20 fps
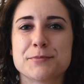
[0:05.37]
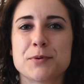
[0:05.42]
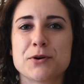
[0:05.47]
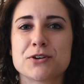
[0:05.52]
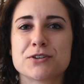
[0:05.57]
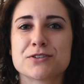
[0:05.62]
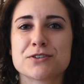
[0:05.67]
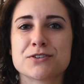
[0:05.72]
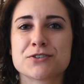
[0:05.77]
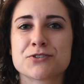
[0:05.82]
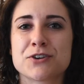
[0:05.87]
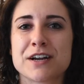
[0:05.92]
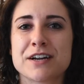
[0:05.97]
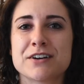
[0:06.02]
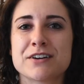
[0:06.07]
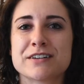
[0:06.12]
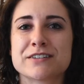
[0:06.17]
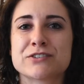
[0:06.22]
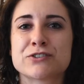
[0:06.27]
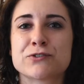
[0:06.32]
personal
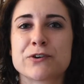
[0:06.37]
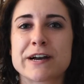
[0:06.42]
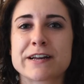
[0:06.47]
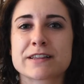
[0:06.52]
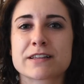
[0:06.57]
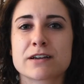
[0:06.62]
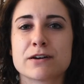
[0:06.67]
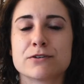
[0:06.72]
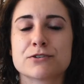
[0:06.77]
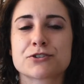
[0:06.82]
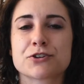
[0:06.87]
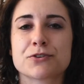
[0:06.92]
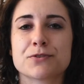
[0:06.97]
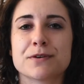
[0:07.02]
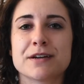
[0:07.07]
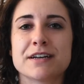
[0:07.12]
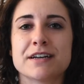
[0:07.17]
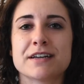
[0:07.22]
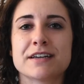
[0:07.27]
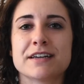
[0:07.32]
trainer and strength coach
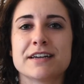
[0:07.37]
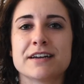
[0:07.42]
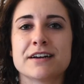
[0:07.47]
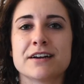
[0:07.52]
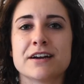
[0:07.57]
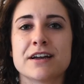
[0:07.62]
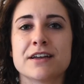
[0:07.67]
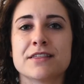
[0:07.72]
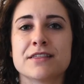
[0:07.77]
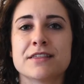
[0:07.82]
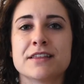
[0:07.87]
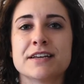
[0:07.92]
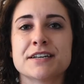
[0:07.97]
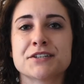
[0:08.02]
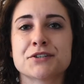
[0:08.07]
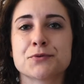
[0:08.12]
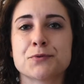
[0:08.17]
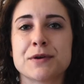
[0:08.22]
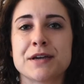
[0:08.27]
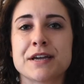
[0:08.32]
Karina here, and
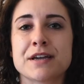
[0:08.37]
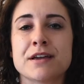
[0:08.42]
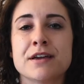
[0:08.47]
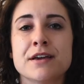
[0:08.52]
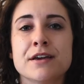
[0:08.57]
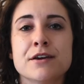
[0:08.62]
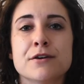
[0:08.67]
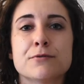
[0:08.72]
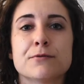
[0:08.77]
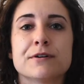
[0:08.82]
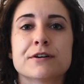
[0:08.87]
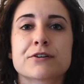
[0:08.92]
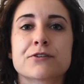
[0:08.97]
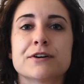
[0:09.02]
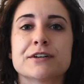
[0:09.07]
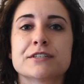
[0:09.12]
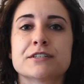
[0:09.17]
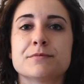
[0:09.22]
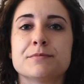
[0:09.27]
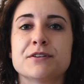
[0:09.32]
this week we're
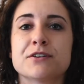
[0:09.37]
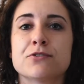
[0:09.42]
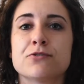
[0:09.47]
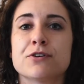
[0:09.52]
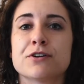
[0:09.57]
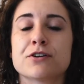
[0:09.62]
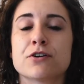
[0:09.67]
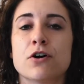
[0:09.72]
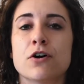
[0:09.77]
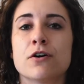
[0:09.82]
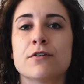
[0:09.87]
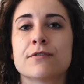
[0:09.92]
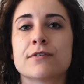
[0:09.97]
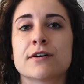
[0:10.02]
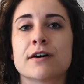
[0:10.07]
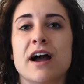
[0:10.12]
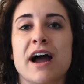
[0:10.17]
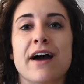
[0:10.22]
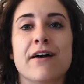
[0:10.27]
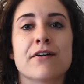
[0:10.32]
going to be going over
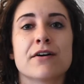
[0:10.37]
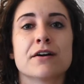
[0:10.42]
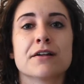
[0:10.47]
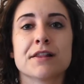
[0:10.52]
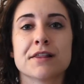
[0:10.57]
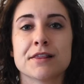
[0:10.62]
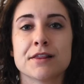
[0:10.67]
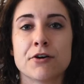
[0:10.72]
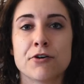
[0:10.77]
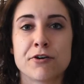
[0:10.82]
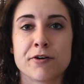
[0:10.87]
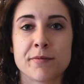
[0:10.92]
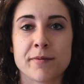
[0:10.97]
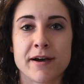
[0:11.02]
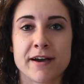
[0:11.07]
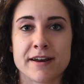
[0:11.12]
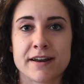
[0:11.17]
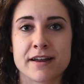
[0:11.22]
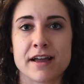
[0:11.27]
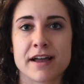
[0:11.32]
our lower
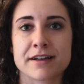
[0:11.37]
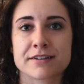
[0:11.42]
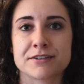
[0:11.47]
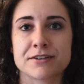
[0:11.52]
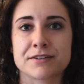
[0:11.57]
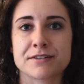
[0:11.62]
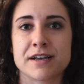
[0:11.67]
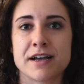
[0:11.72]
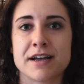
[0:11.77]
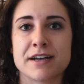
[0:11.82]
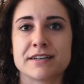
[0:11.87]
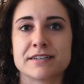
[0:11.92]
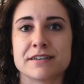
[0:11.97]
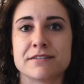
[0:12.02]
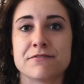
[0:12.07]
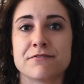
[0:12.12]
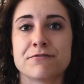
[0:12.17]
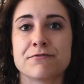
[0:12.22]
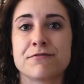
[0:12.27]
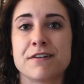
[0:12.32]
body exercise
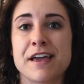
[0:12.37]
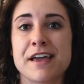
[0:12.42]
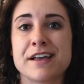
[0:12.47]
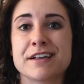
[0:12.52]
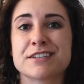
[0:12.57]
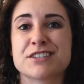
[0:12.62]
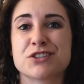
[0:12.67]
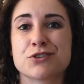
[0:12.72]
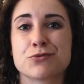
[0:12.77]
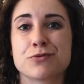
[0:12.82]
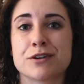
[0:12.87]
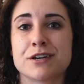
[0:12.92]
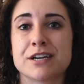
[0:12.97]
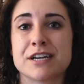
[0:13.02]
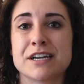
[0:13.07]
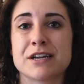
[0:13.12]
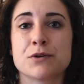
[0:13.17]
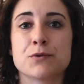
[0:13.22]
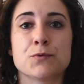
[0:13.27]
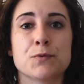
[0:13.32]
in phase
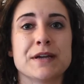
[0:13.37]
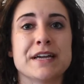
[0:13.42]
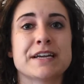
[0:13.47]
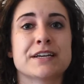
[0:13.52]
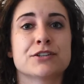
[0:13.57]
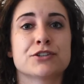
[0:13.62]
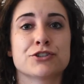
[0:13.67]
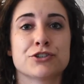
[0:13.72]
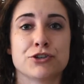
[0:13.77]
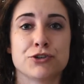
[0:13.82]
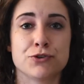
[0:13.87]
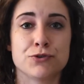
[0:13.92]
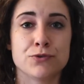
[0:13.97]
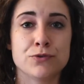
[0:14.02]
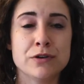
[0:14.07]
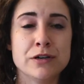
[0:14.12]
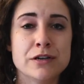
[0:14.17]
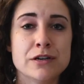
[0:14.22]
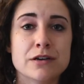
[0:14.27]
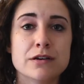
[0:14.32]
3, week 2
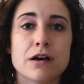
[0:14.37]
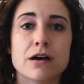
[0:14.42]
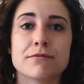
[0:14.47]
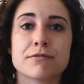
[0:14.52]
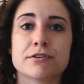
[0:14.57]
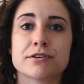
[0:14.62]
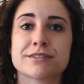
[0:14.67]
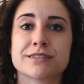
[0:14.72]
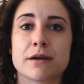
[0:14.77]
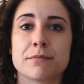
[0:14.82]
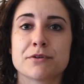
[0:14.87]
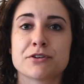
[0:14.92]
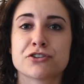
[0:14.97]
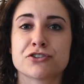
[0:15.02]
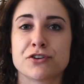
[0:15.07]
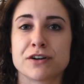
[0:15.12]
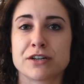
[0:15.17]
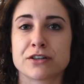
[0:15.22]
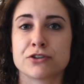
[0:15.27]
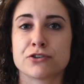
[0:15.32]
of your summer
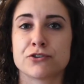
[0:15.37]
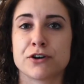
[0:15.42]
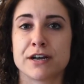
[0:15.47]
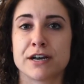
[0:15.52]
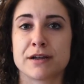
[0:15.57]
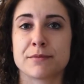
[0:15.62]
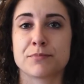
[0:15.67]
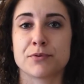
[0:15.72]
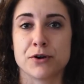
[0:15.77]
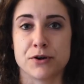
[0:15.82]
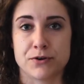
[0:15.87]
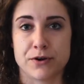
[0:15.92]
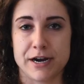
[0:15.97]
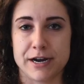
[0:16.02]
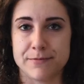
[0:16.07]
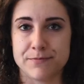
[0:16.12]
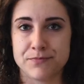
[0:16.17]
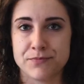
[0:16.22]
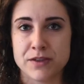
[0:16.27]
strength training program.